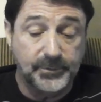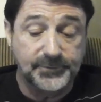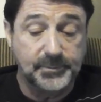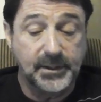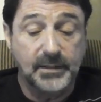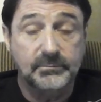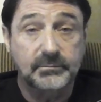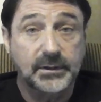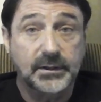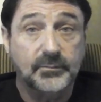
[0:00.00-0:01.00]
us
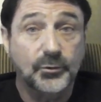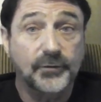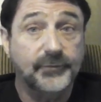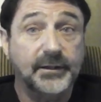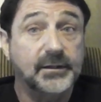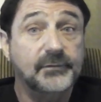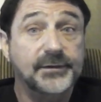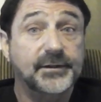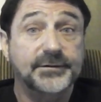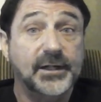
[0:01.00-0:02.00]
become more effective
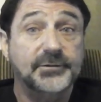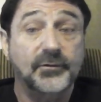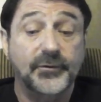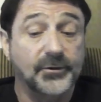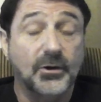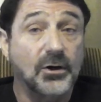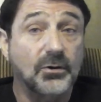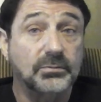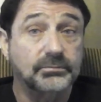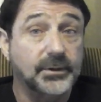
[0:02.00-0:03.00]
and successful. They're
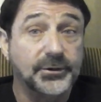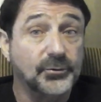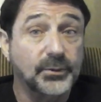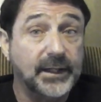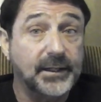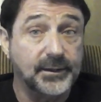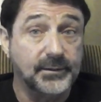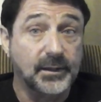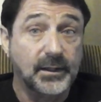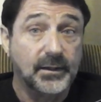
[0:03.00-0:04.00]
all interrelated.